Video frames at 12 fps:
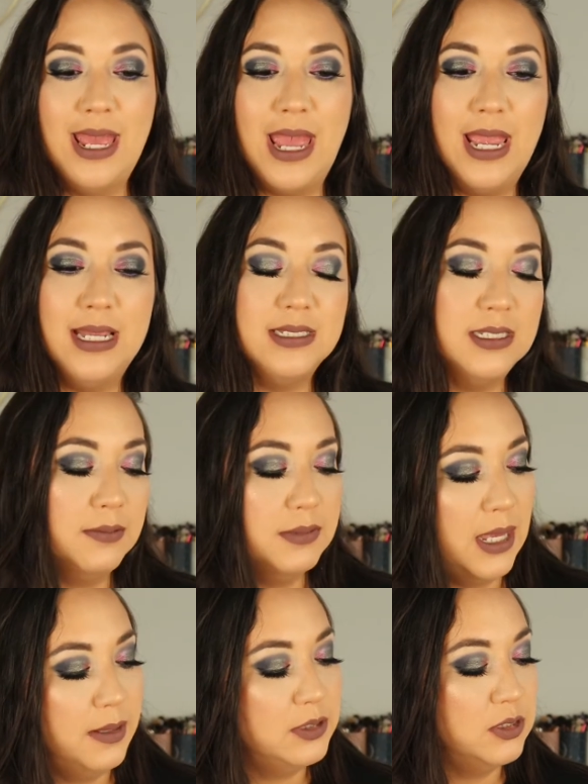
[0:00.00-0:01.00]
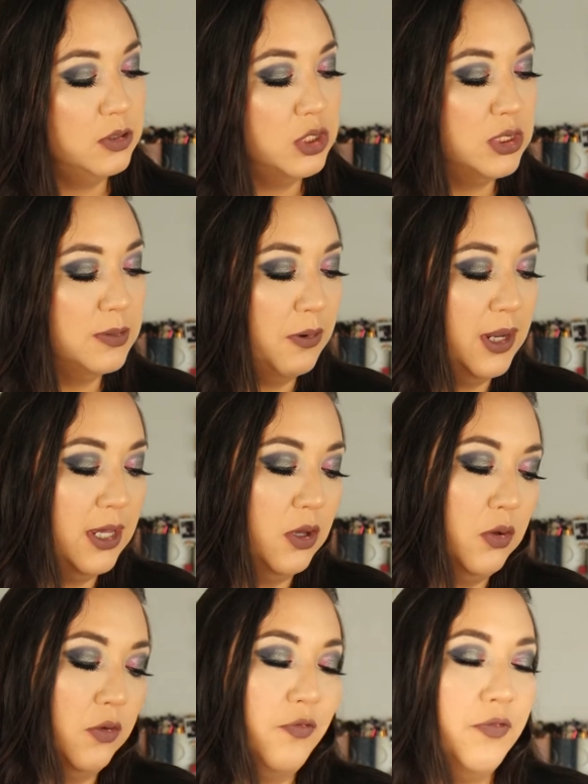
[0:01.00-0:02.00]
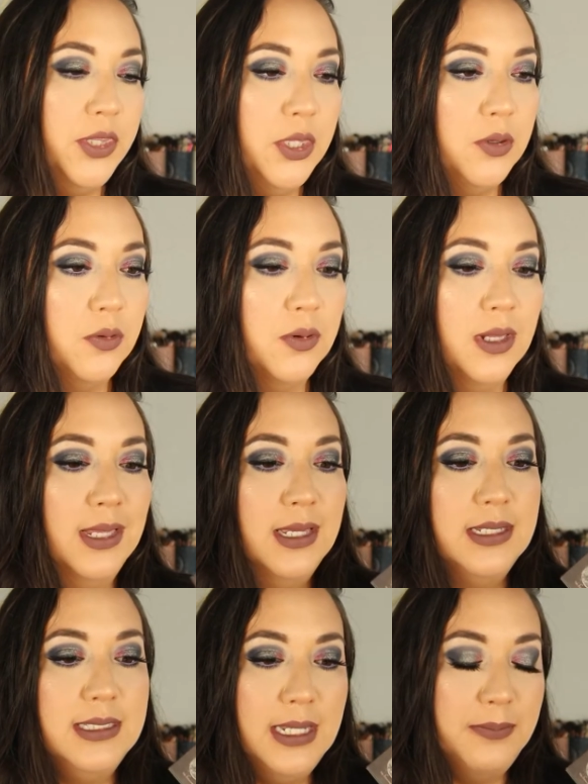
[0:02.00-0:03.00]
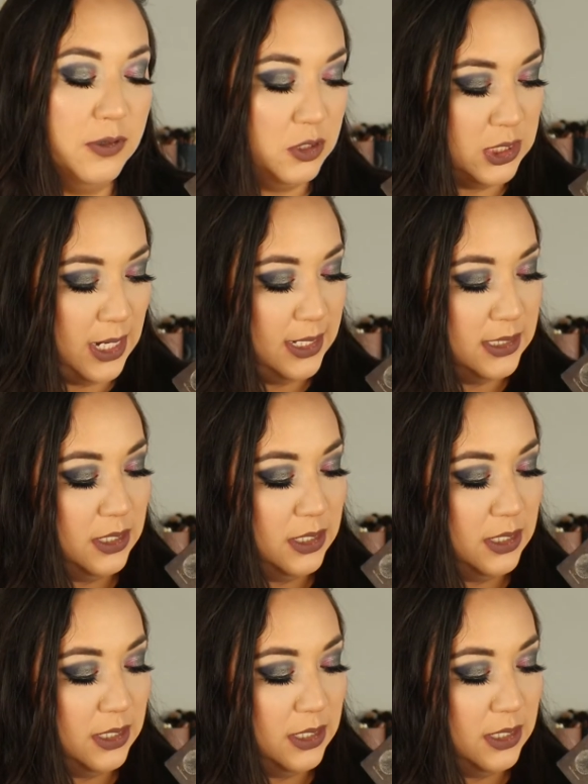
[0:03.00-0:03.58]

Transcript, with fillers: And sometimes they'll sprinkle a few deeper shades.